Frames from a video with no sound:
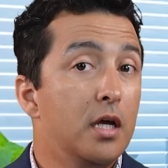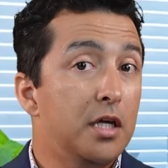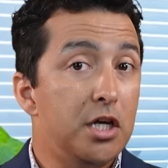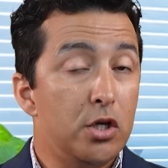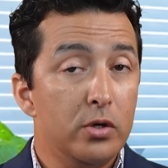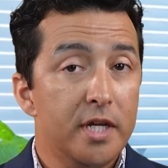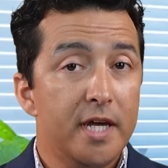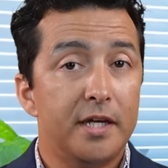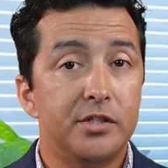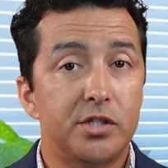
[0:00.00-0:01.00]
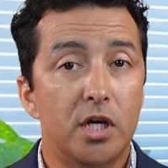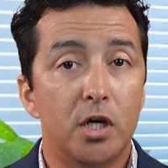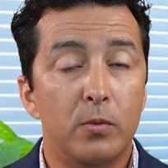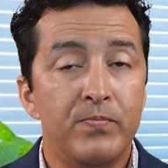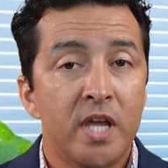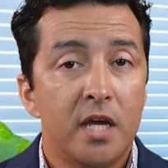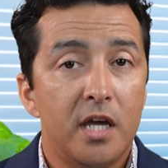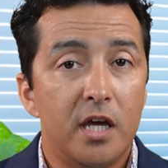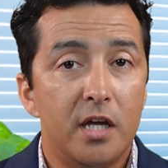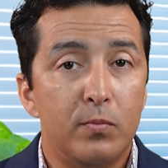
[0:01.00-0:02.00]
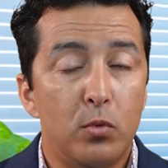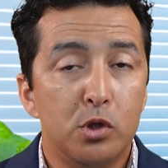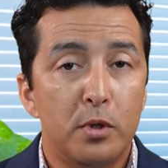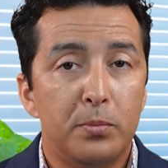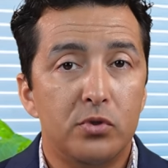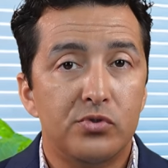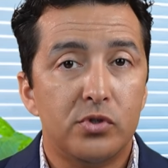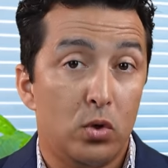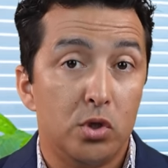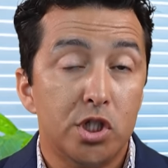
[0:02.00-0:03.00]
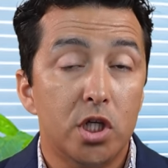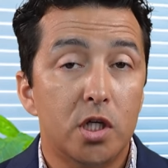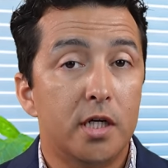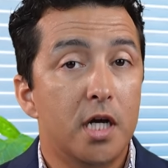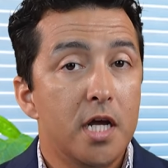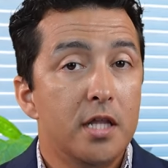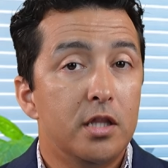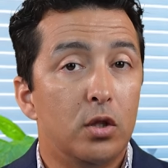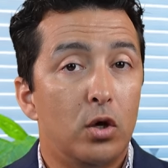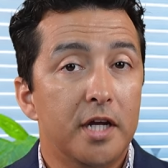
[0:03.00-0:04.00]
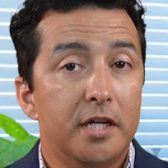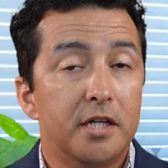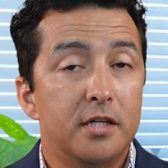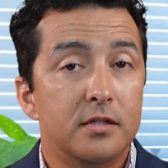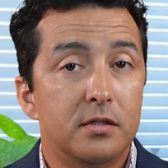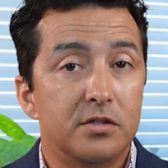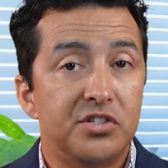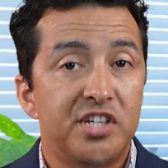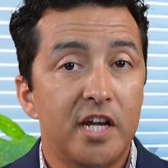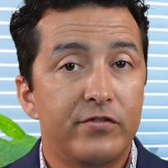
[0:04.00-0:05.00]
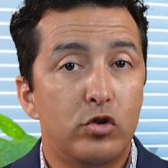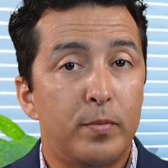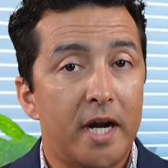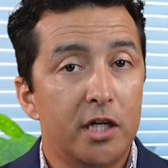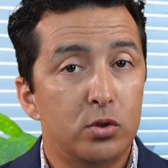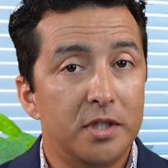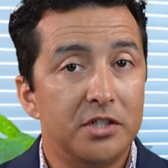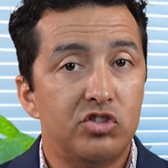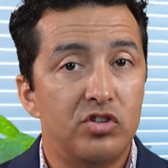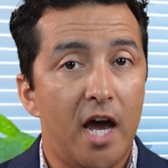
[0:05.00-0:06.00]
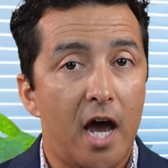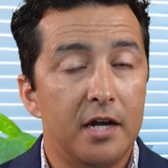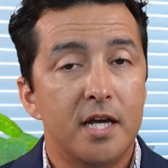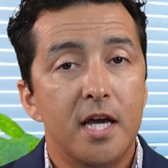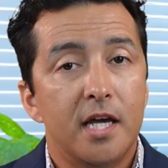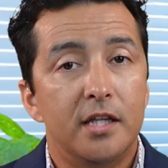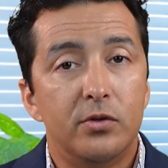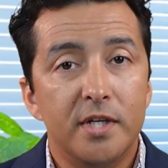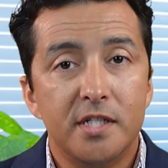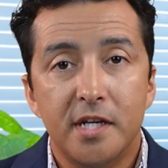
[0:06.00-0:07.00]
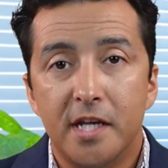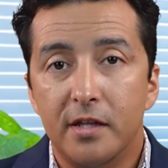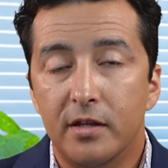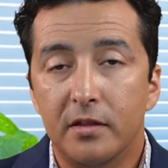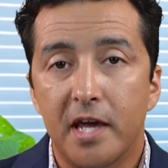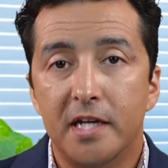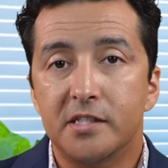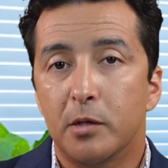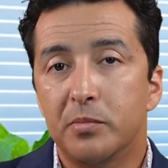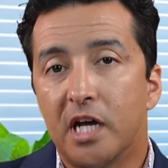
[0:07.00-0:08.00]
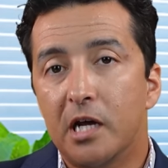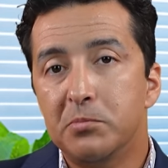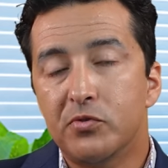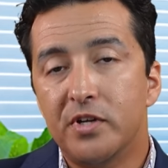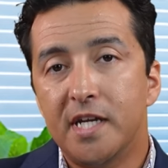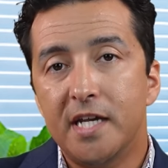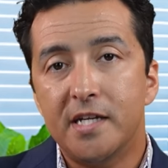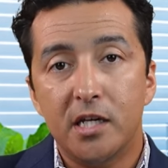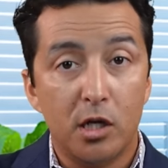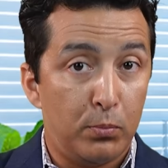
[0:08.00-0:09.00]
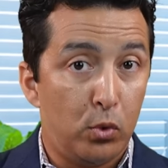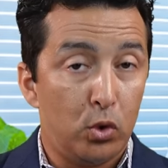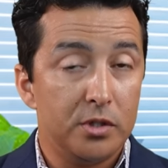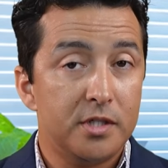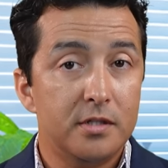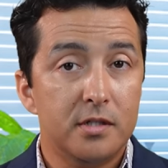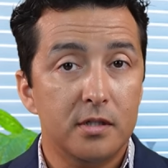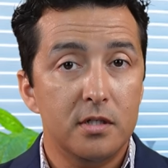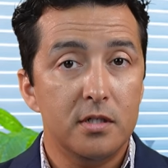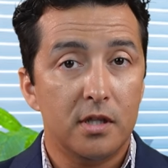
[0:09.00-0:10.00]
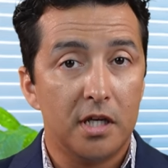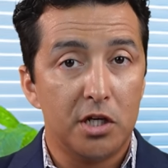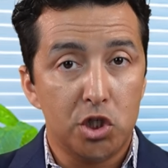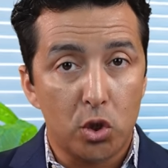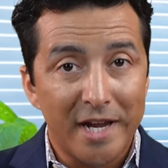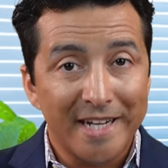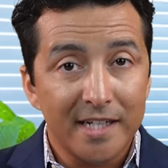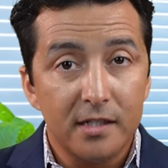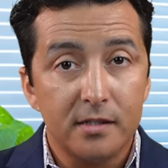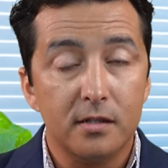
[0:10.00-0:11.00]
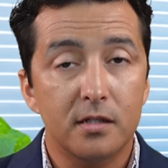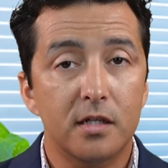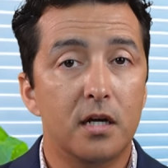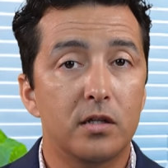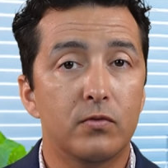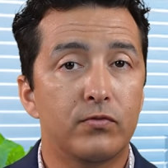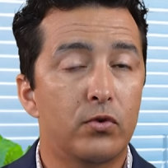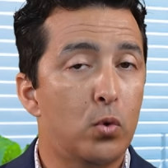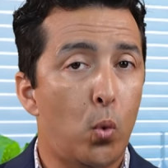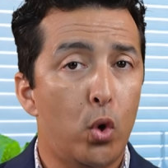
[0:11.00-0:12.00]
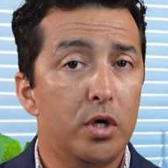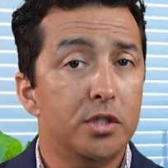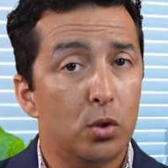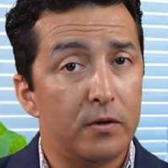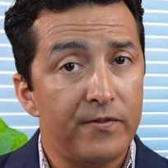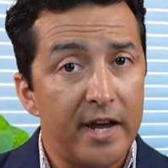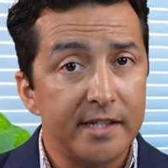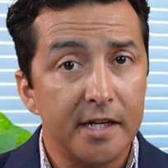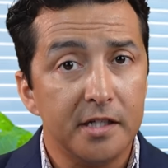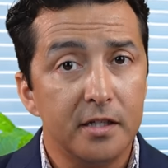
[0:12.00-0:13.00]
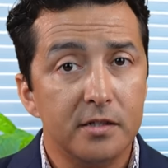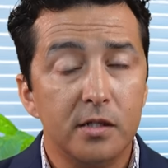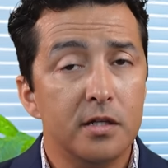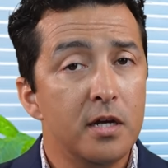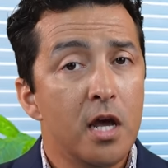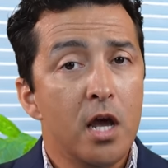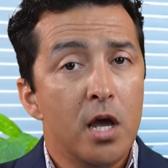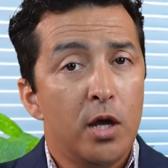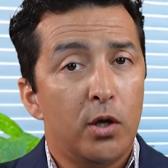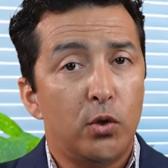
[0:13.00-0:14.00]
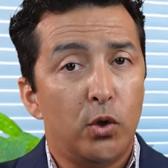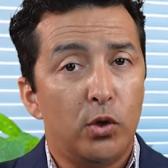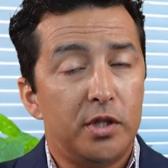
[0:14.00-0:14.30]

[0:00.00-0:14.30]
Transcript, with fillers: In your case, though, it, most people consider the long-acting insulin safer, but actually it's not. And the reason they think that, sometimes when they take a bolus insulin, like a short-acting insulin, in other words, or a fast-acting insulin, You,